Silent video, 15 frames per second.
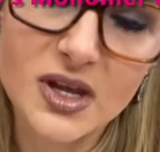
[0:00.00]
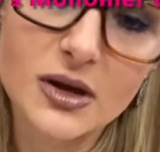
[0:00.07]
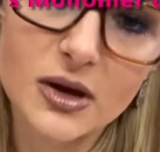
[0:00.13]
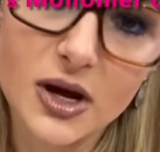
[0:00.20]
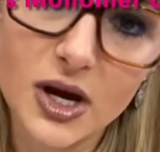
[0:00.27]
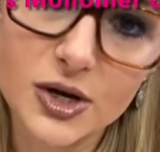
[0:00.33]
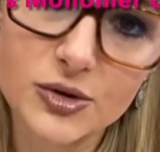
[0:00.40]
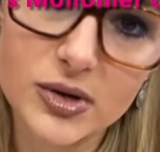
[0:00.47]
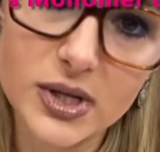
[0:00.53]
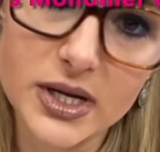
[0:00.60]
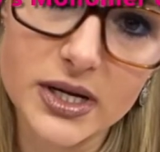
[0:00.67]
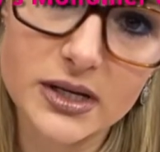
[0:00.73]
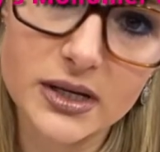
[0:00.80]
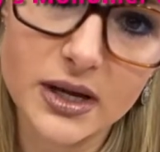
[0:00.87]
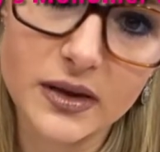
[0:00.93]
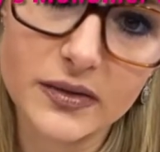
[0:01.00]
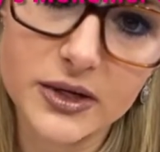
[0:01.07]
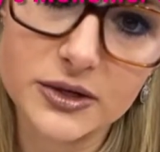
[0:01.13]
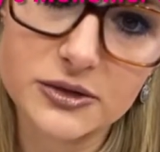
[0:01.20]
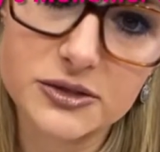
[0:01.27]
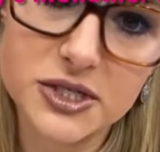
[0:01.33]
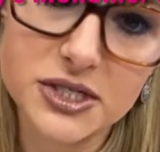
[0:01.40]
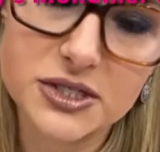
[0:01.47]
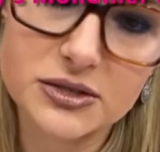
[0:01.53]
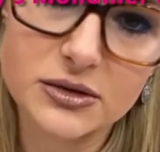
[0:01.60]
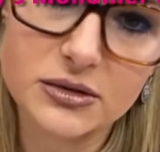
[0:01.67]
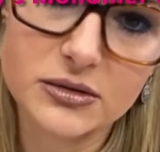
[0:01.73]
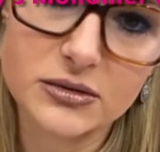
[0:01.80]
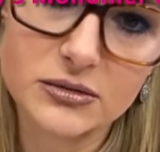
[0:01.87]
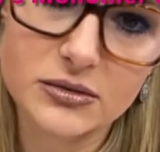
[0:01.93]
acrylic, and then you just
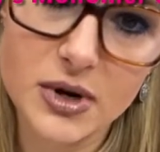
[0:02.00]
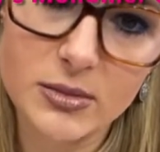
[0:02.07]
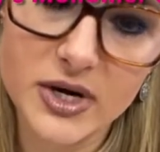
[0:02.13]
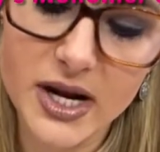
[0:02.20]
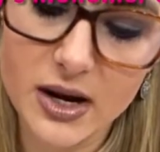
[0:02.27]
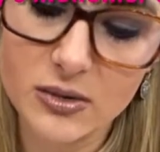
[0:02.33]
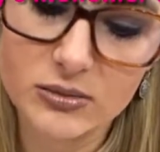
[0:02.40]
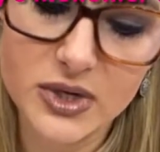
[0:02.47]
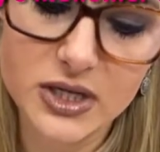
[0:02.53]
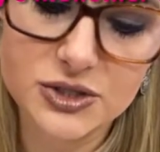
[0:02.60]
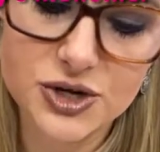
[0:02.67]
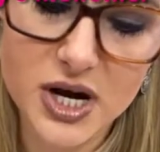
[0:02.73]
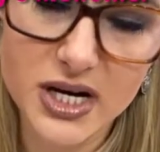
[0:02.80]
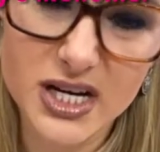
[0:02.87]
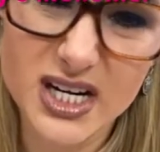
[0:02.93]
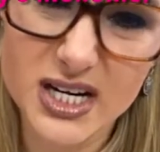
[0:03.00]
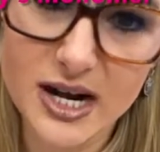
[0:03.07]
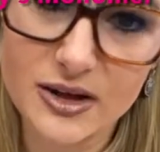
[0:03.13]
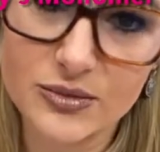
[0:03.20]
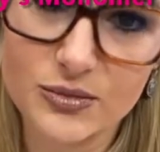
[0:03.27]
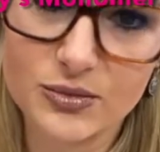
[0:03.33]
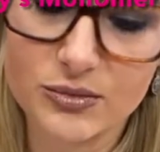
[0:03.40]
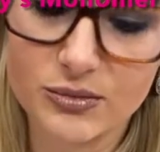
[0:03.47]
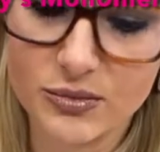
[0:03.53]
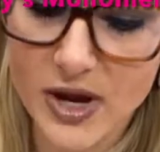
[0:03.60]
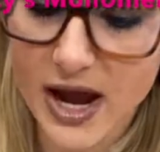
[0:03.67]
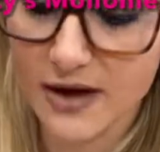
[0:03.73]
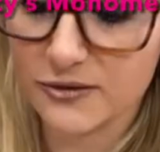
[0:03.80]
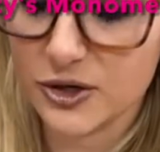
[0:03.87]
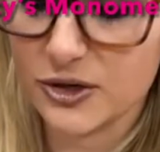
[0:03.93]
rub it out. But try to get it out
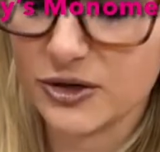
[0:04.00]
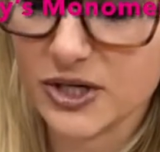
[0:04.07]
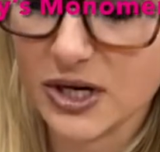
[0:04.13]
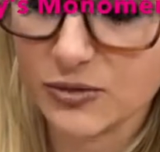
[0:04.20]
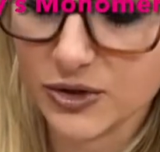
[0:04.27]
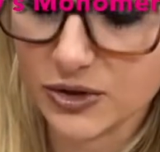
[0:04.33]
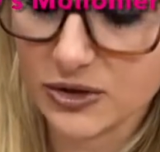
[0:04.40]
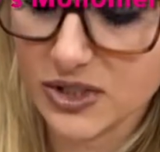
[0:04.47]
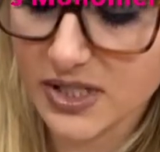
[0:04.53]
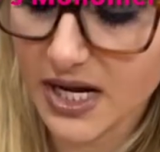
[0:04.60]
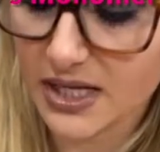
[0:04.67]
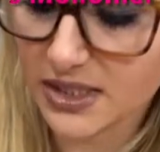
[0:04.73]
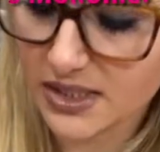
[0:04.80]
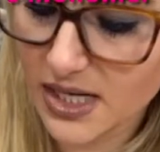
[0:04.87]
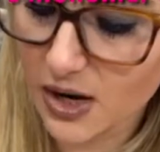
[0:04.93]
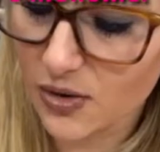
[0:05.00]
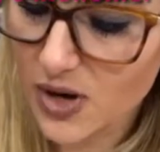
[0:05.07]
after you're done with your set. So